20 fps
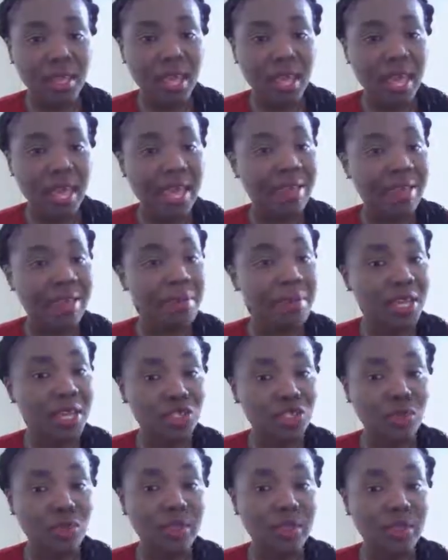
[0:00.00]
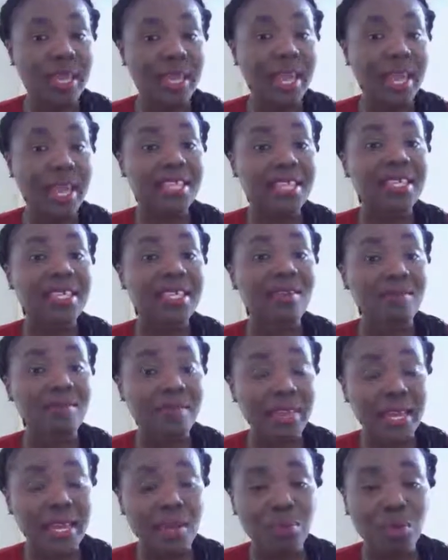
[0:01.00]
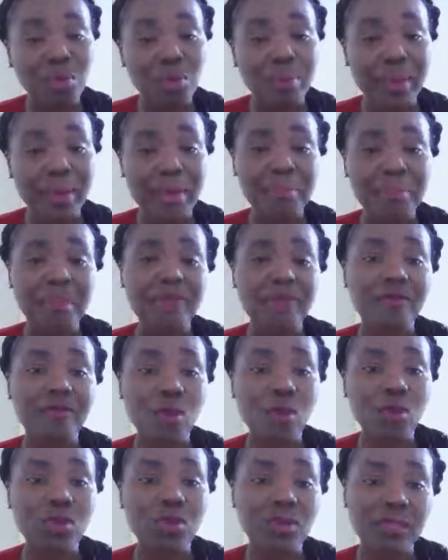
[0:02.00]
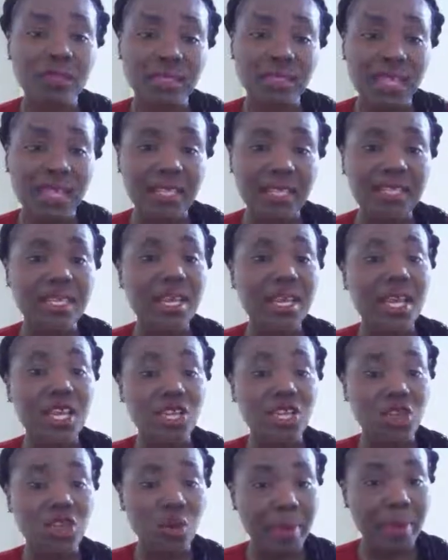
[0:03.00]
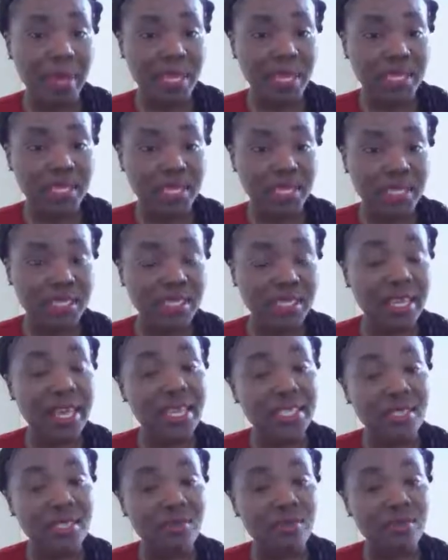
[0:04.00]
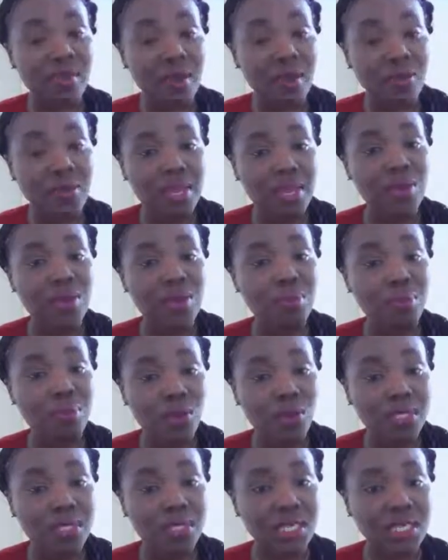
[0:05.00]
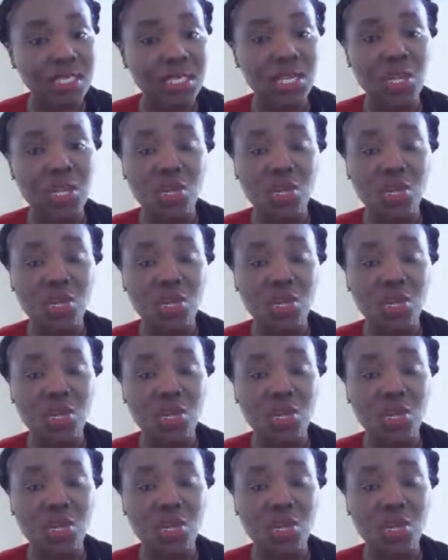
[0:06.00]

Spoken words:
and make sure there is an available bed before you send your patients. It's very important.